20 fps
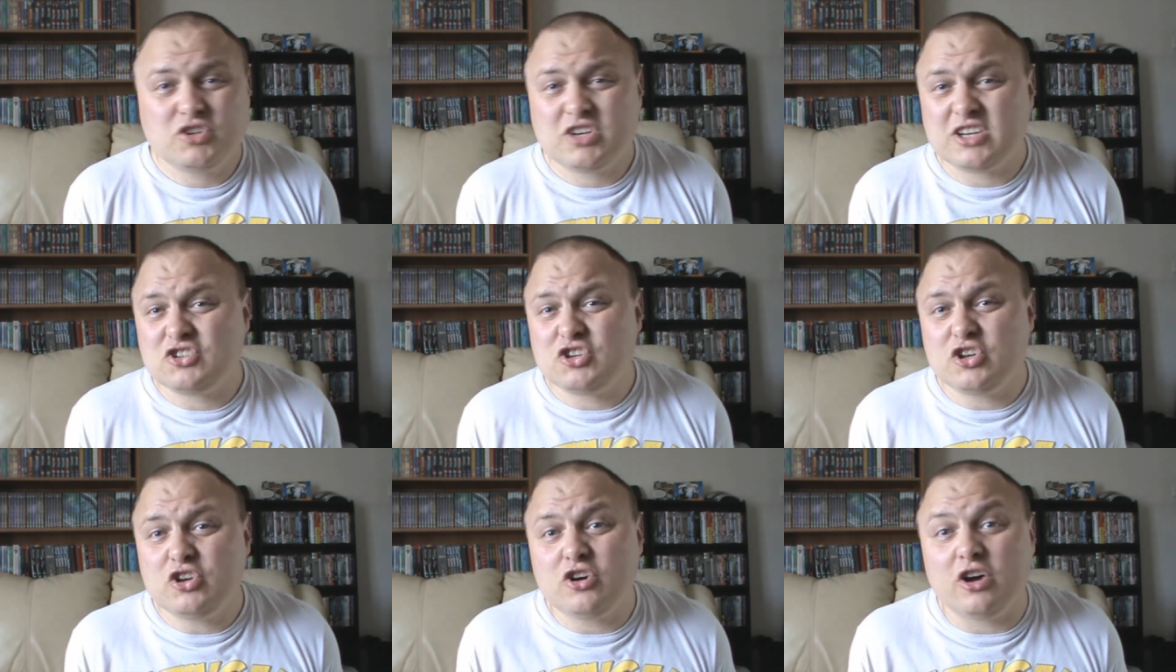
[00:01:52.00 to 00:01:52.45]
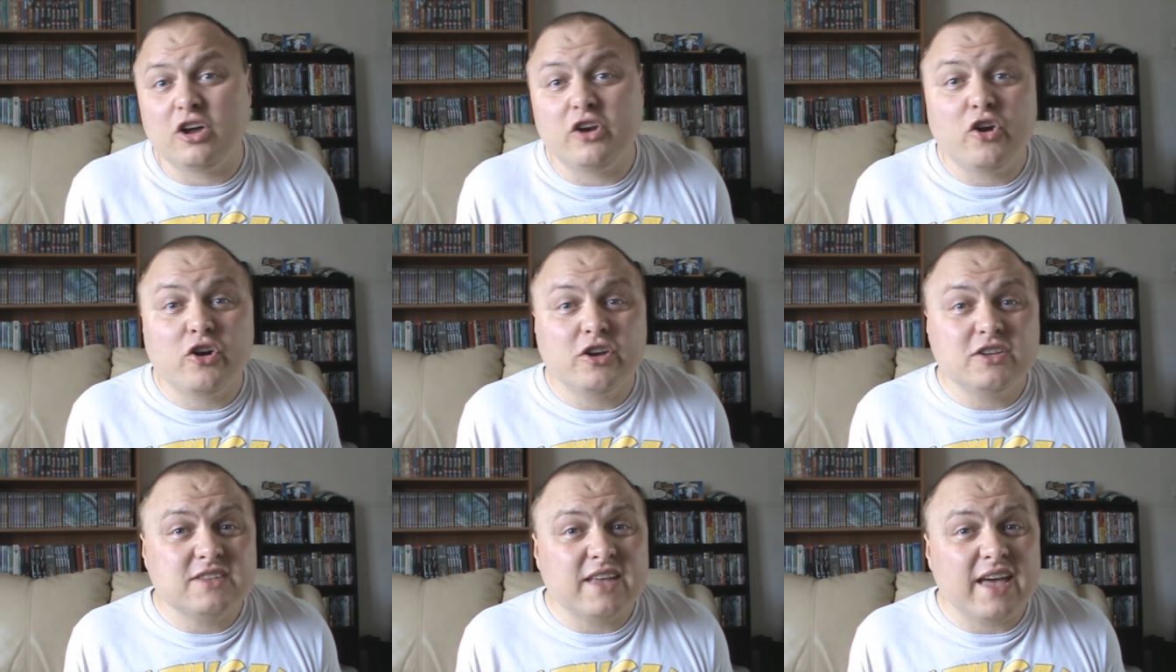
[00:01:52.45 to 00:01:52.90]
which as you know
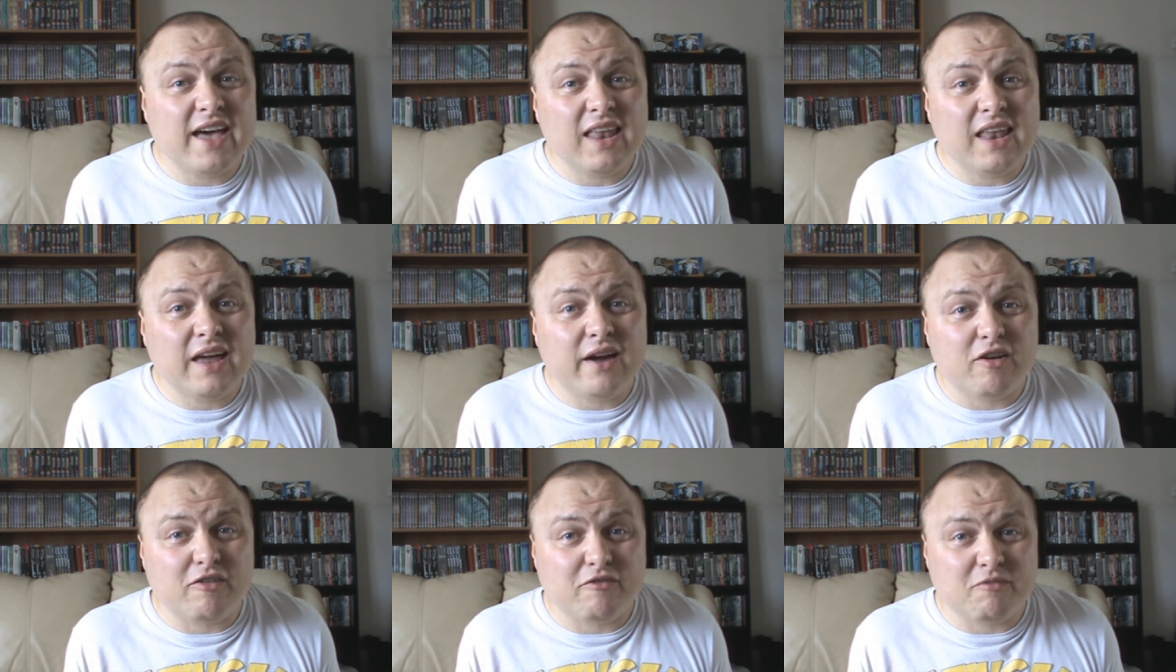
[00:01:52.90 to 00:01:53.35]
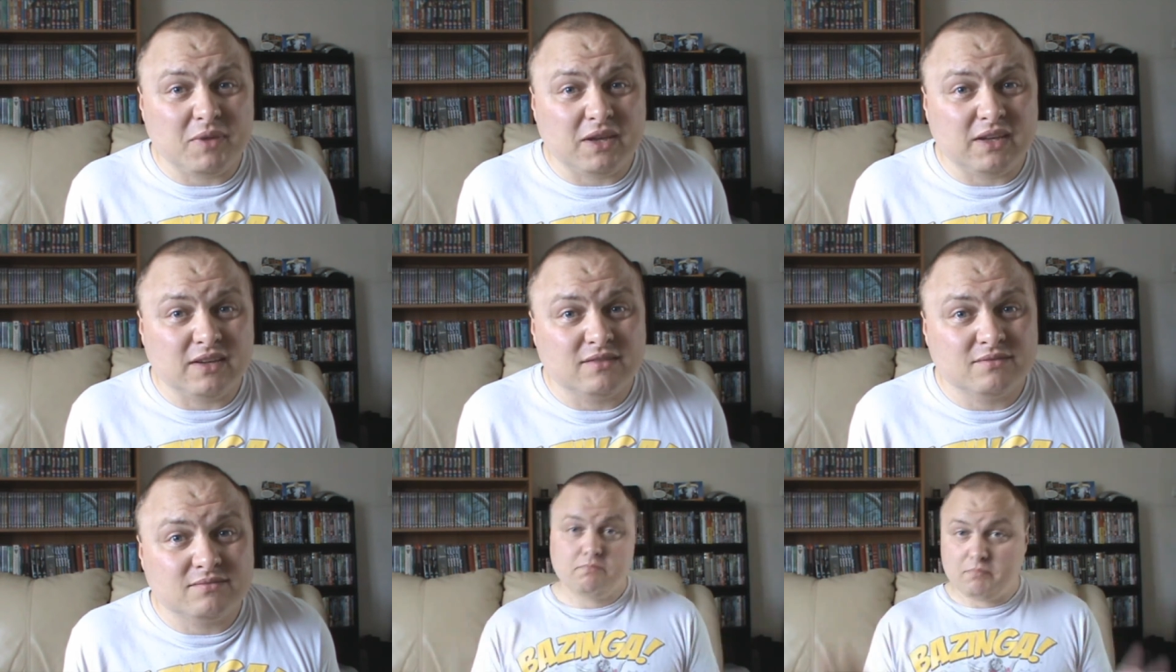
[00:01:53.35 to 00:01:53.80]
annoys the hell out of
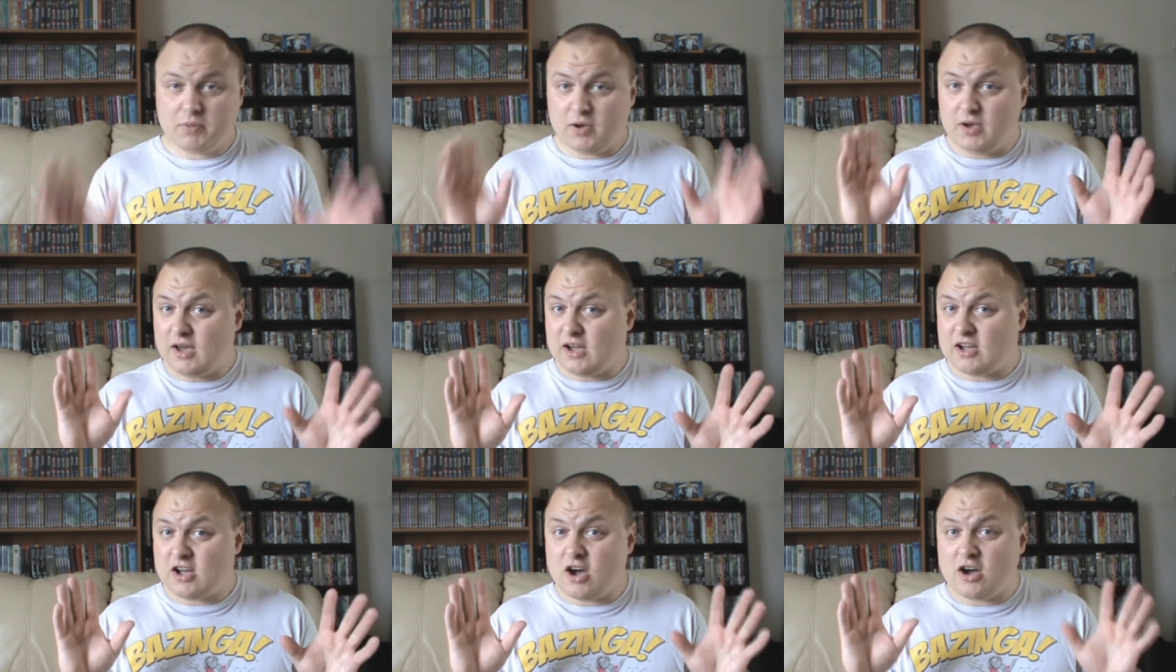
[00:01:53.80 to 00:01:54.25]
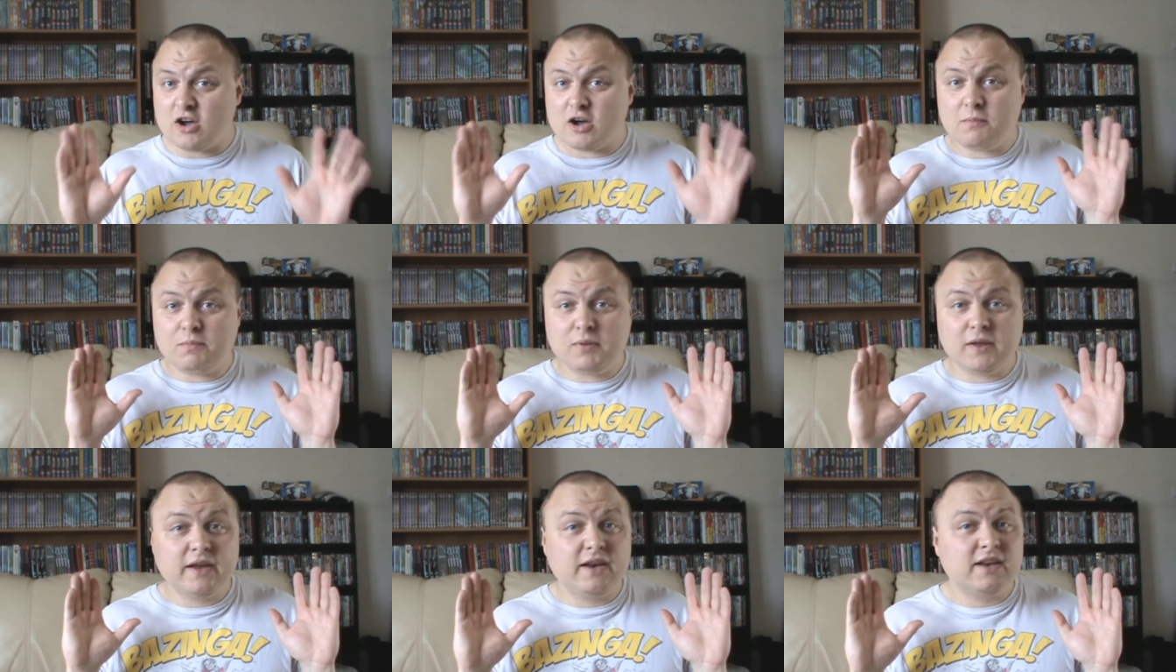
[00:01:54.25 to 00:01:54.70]
me. But I can't
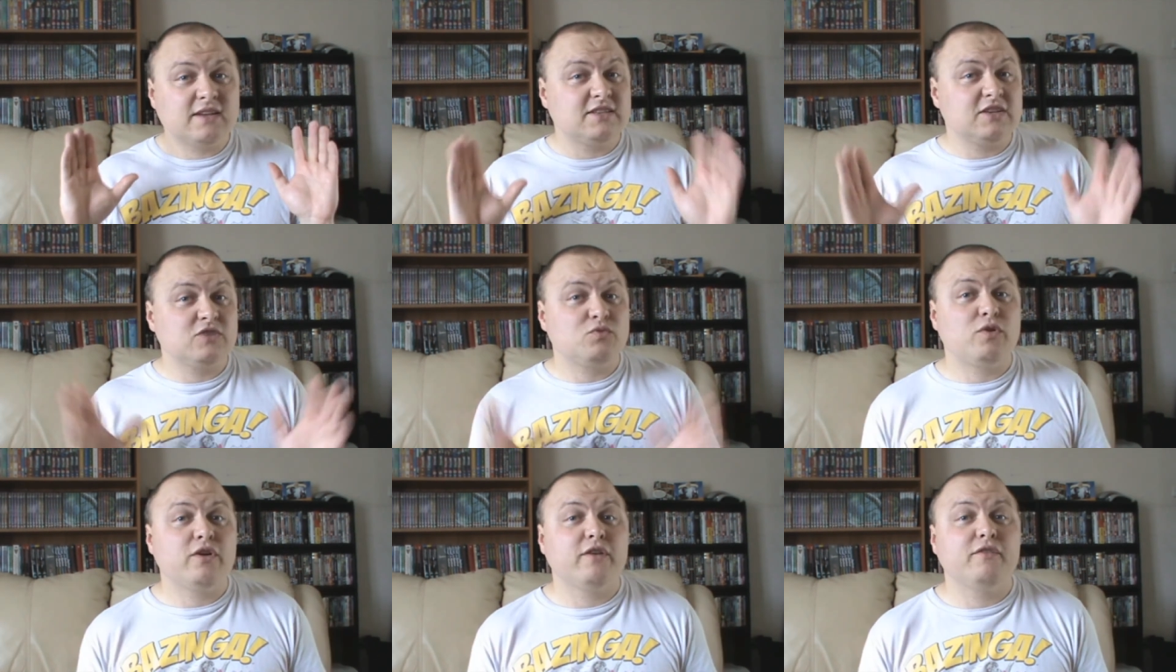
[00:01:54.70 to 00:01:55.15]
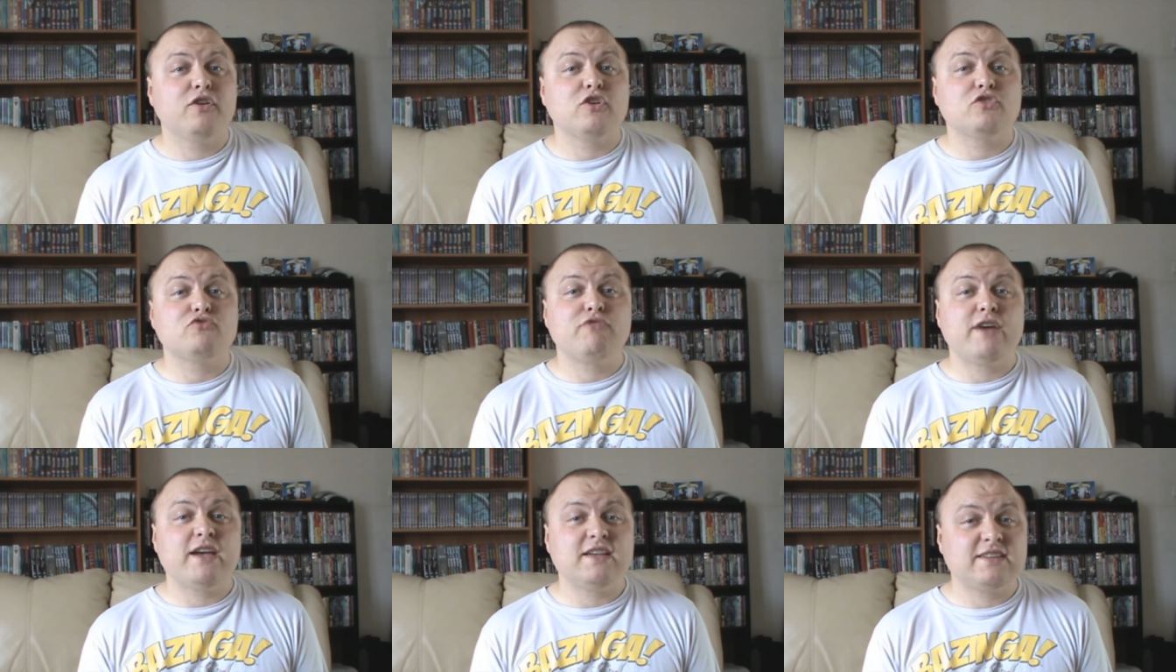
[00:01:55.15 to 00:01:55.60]
complain as it's one of
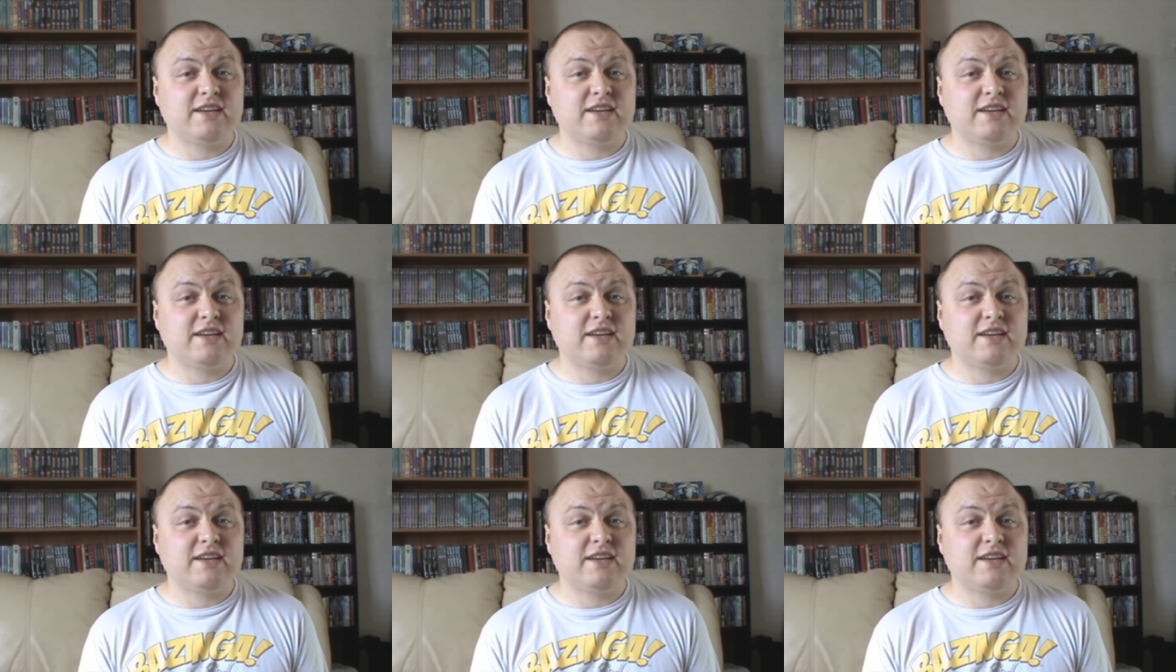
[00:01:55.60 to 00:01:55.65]
those rare